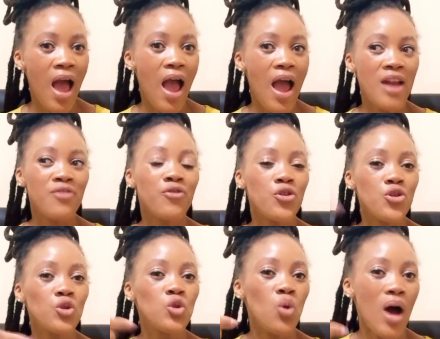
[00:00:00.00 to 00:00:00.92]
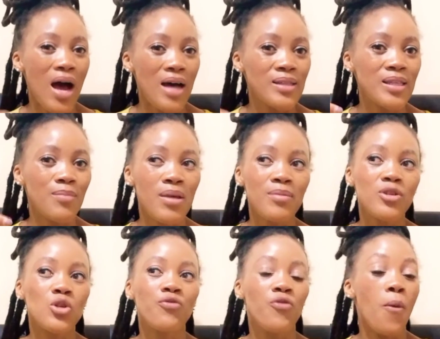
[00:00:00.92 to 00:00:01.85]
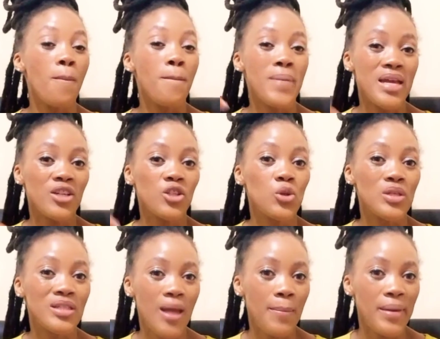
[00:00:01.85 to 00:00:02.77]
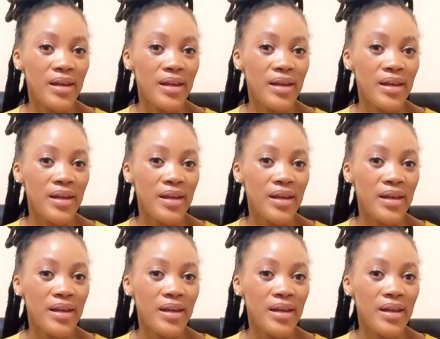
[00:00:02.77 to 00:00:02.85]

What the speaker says: And for you to ask maybe for me to step